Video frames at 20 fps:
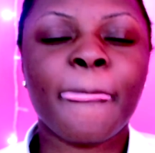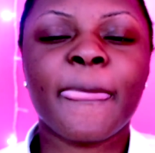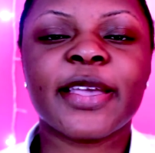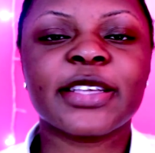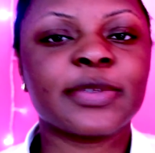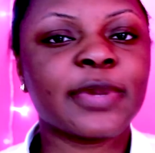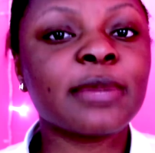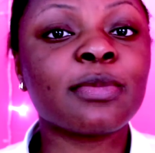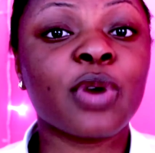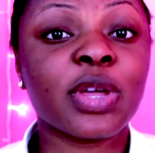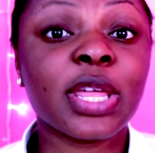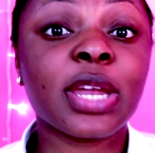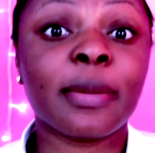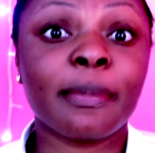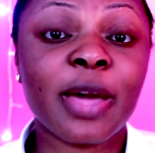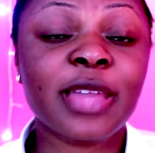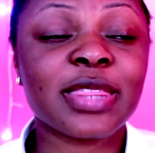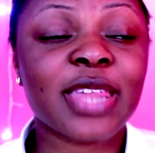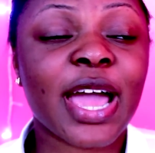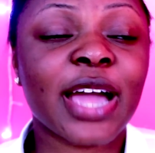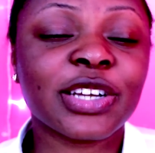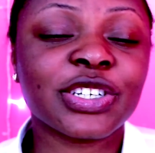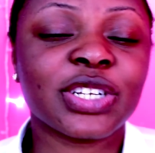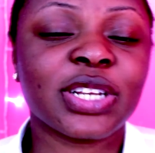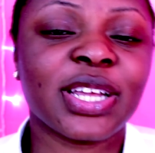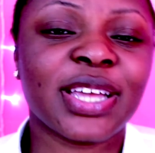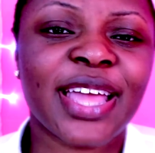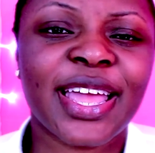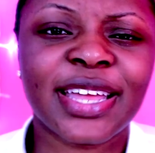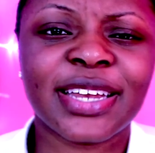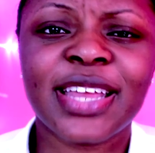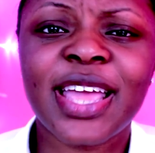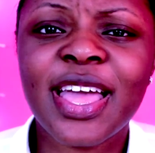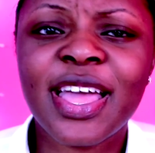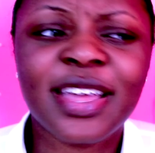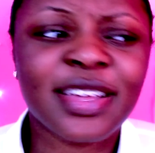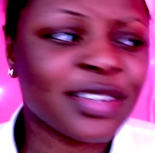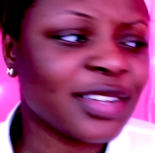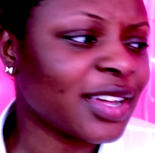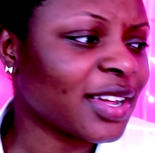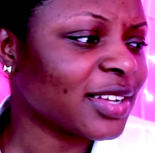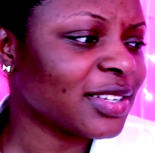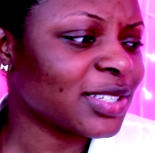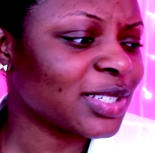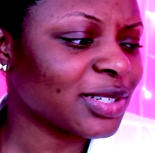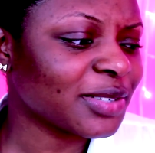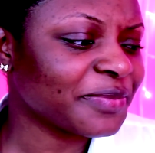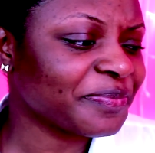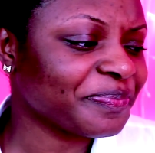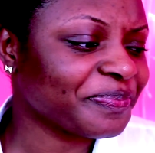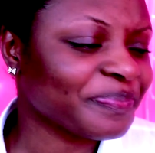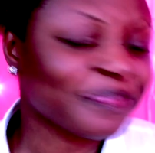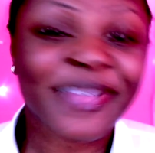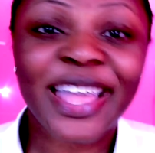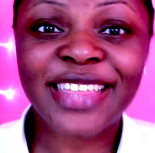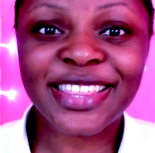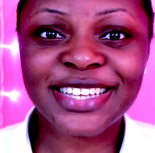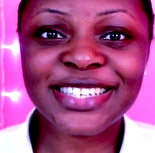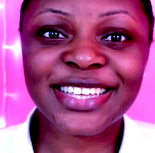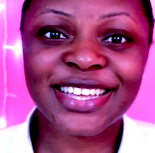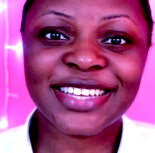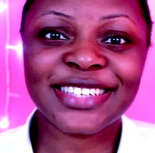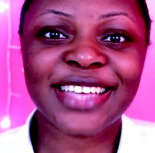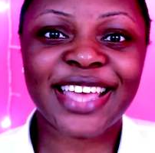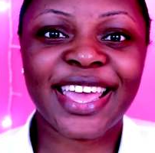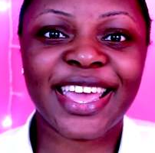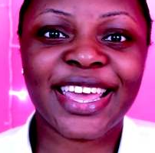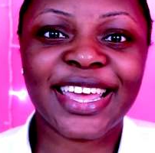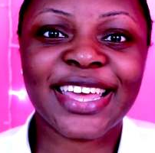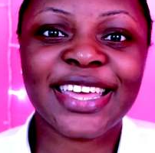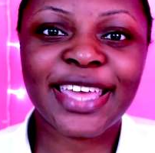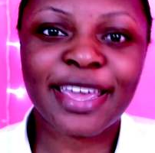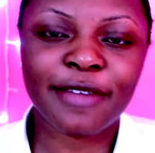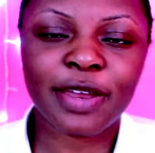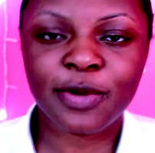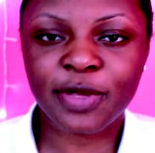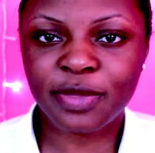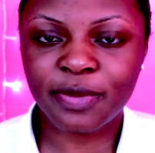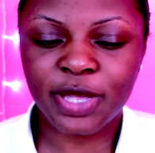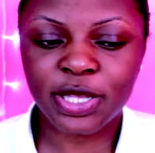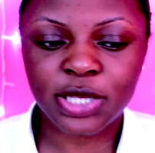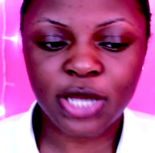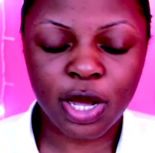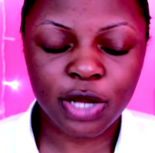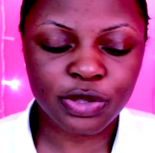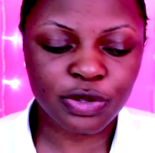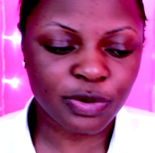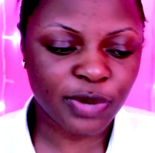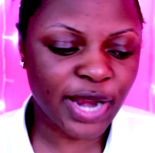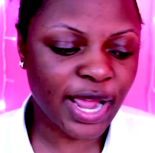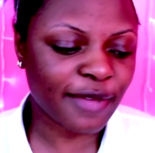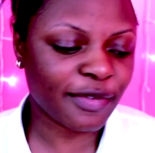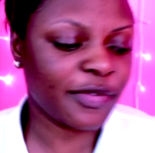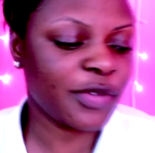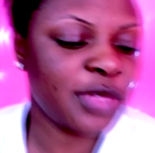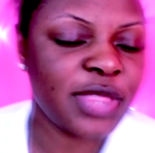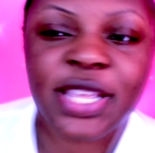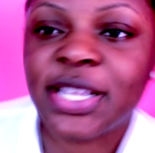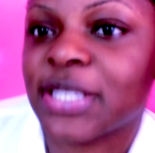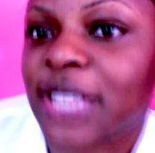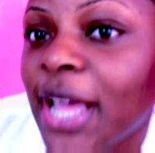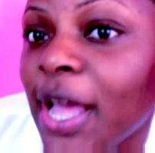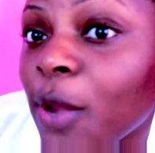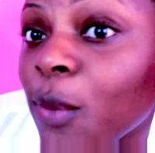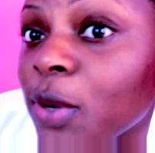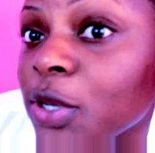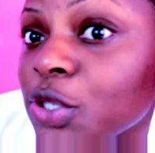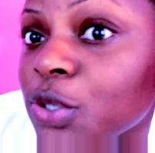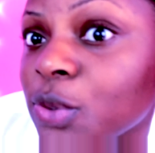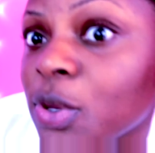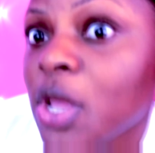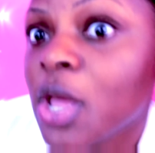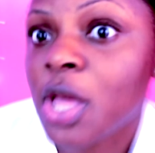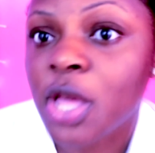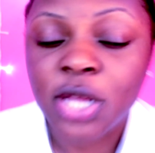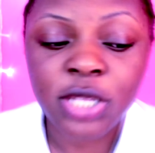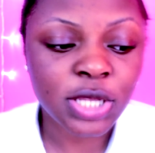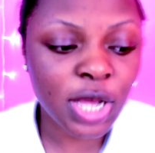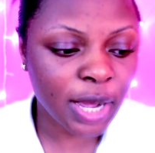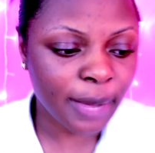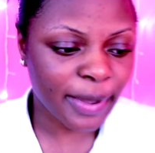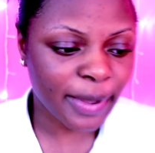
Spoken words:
it's been more than a month actually. And yeah, so this is a get ready with me talk through, and I have a few things that I want to talk